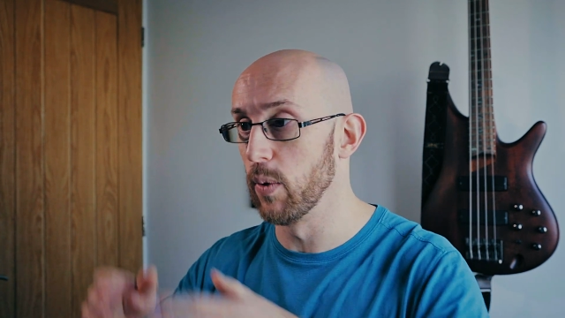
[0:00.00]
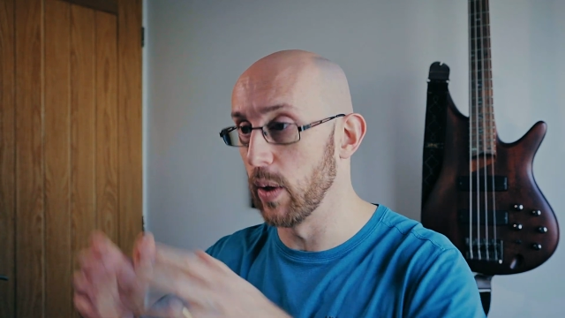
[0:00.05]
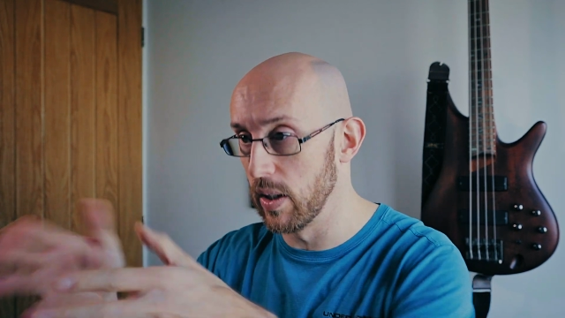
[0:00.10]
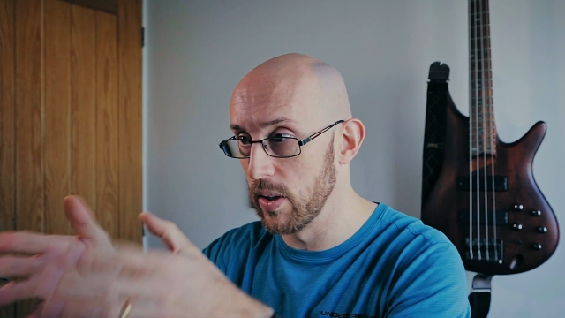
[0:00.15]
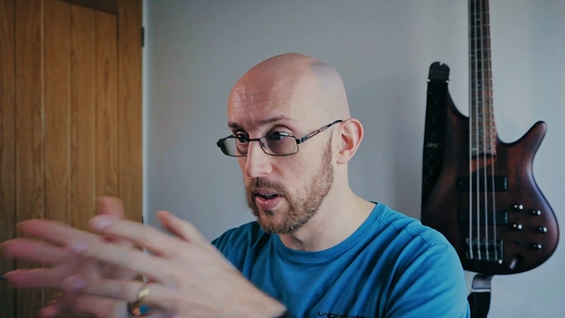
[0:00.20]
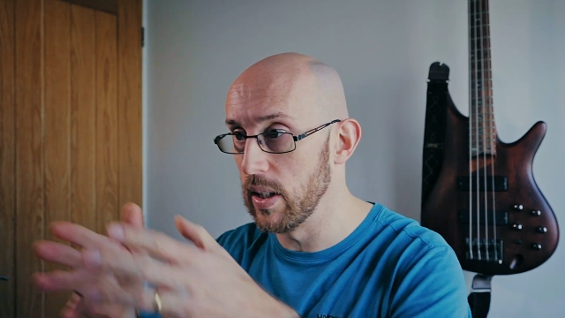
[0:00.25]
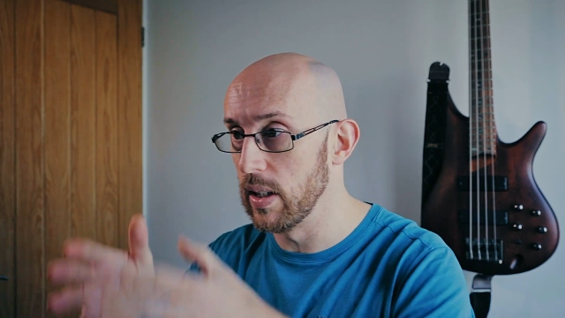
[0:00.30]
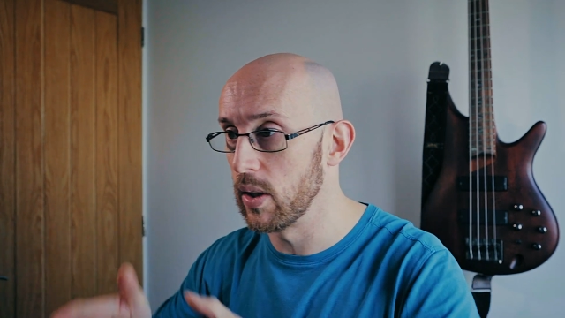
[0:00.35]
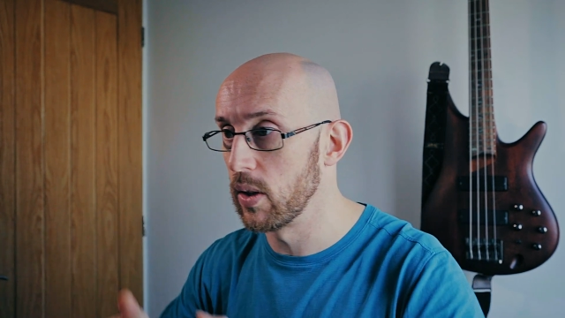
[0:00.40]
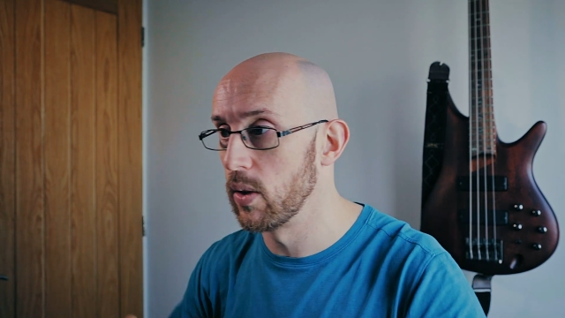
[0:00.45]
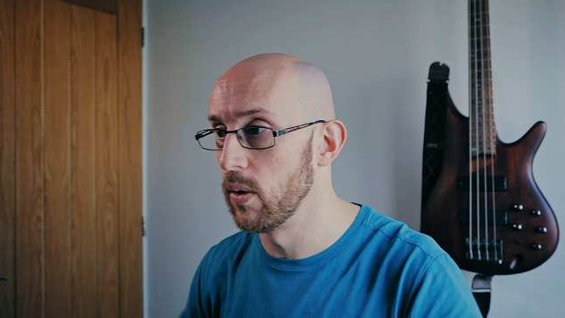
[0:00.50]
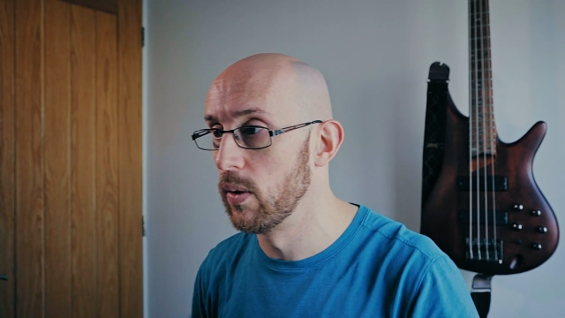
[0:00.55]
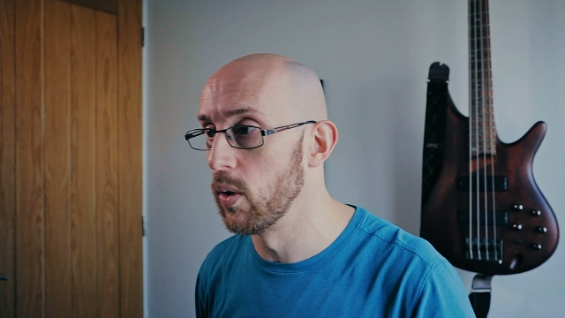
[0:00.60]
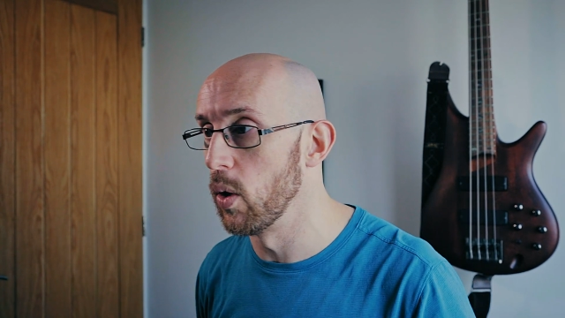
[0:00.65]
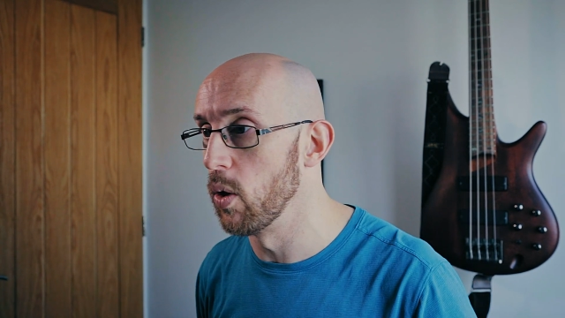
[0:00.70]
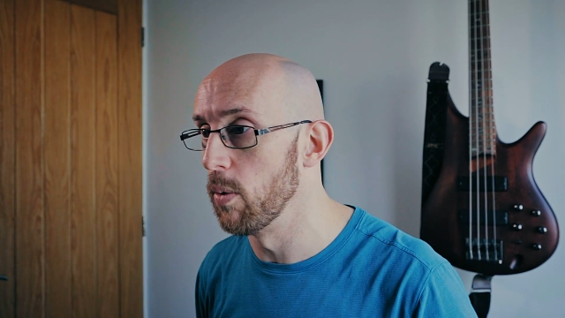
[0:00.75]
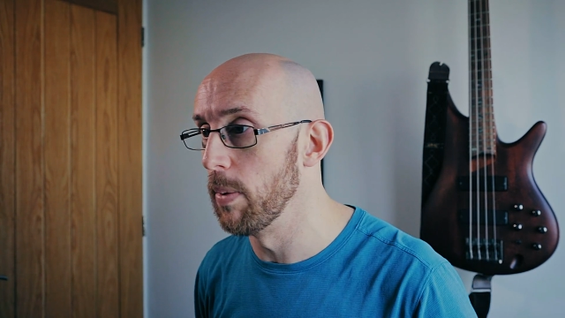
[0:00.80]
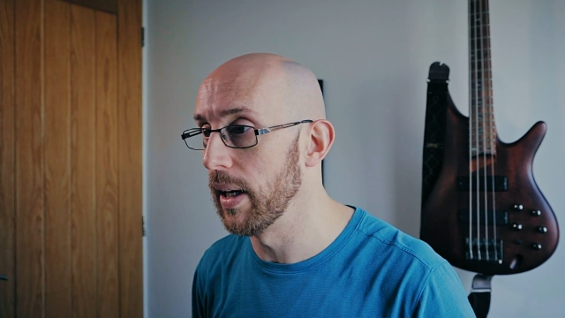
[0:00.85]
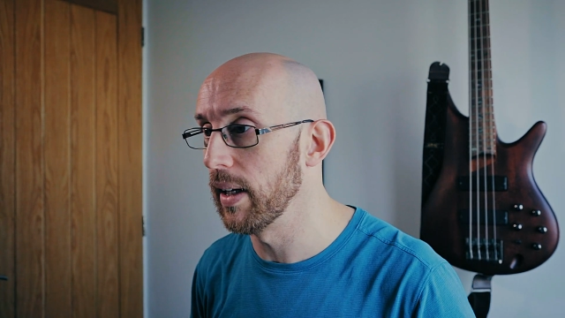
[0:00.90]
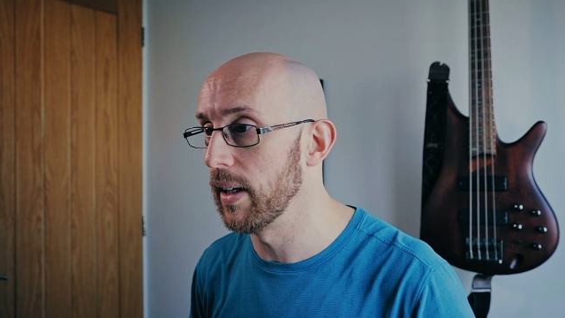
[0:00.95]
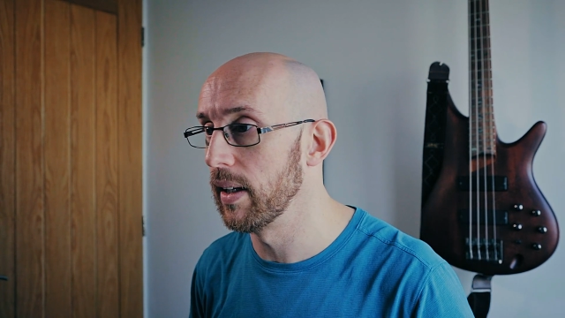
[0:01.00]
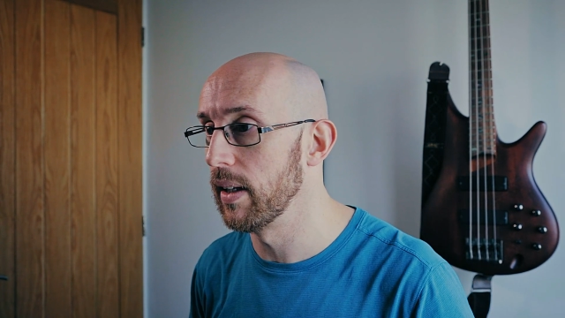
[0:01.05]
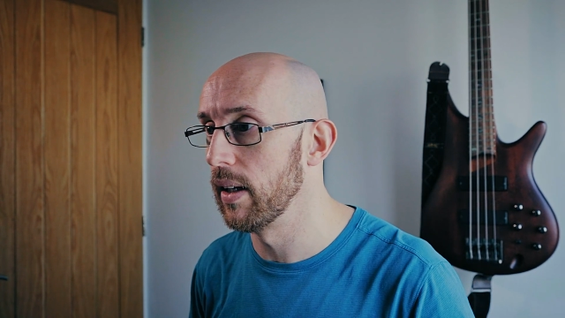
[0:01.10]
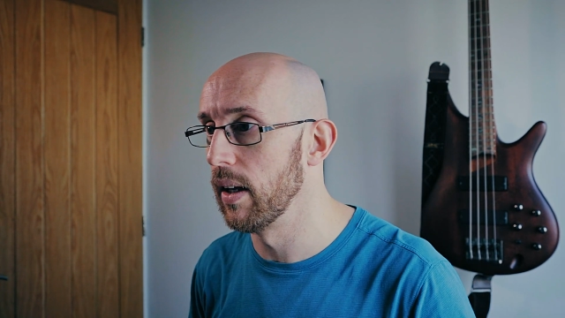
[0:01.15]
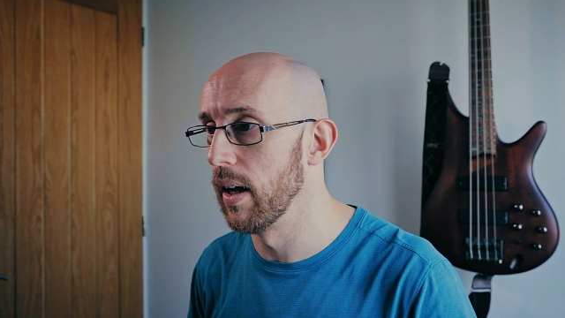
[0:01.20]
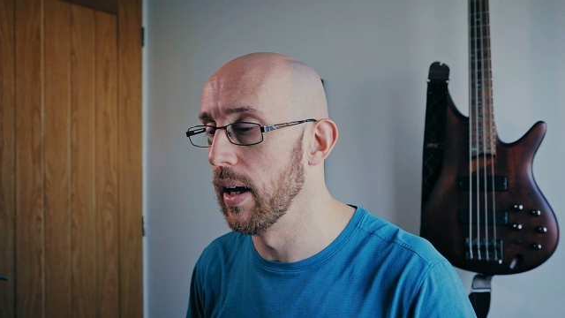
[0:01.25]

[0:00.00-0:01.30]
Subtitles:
We're going to see this callback